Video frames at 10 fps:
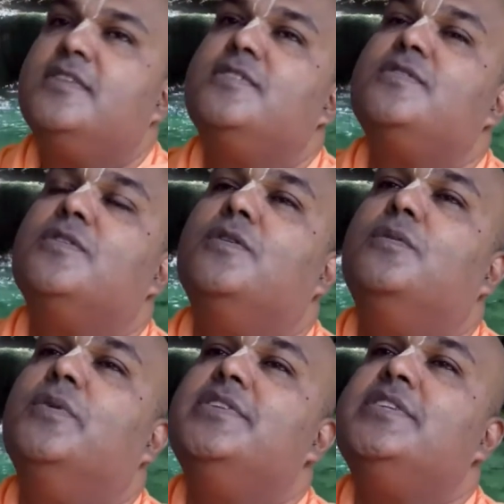So
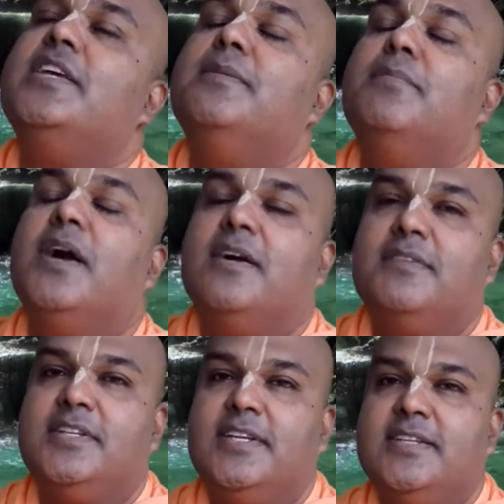we see in
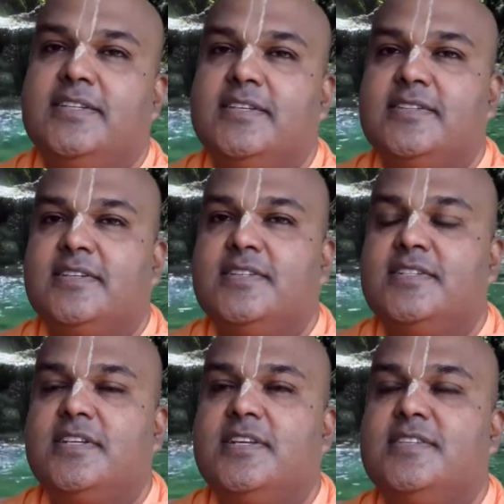Bhagavad Gita, as
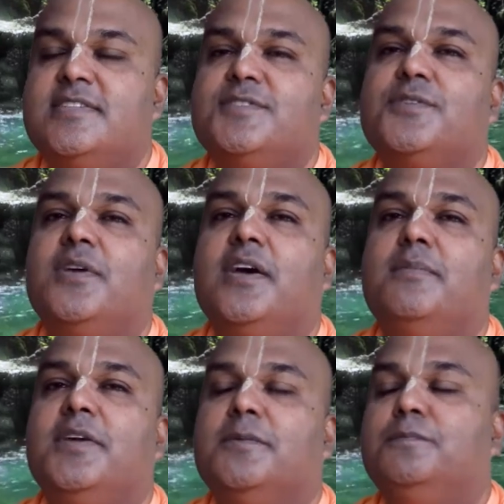Krishna is
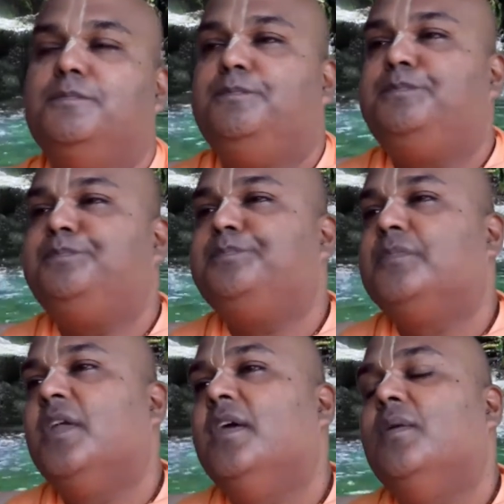describing,
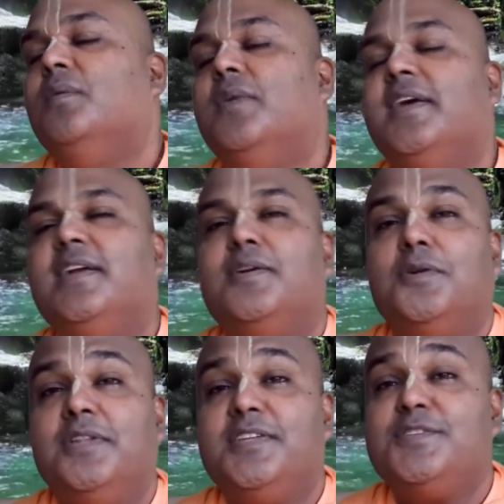where are
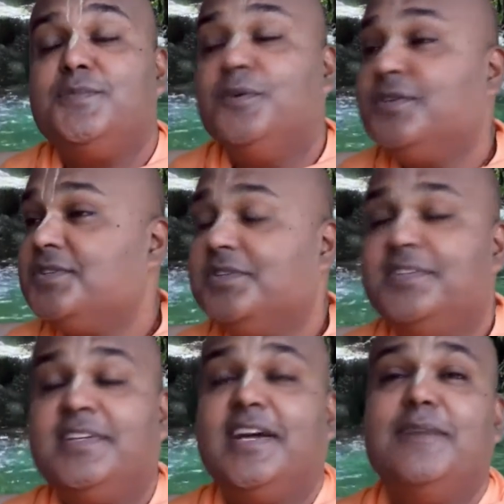all these small
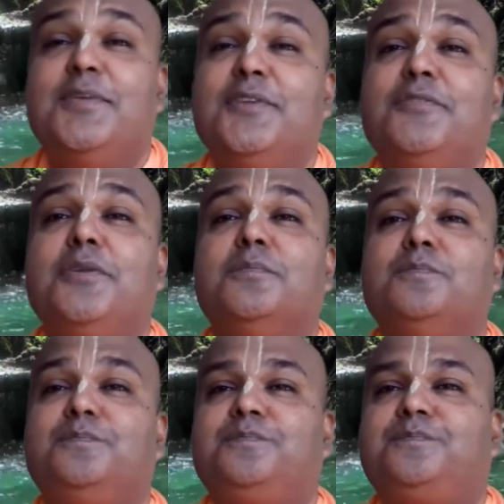children coming from?
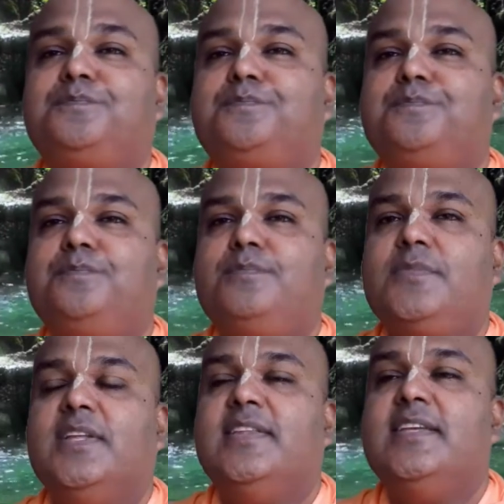
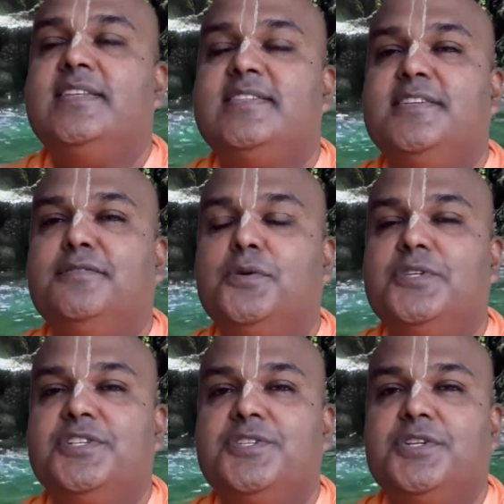These
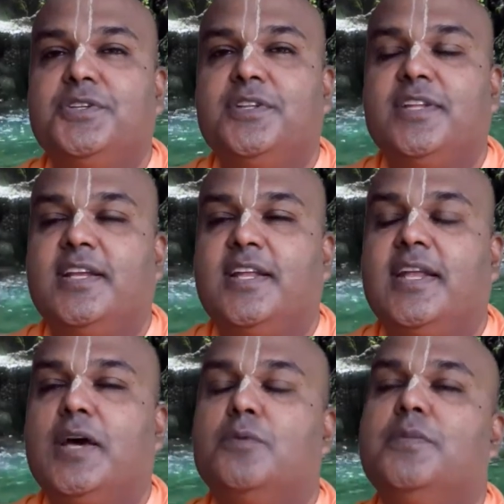devotee children that are
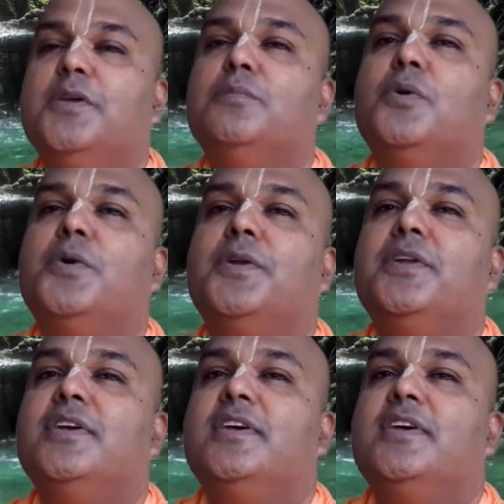now being born.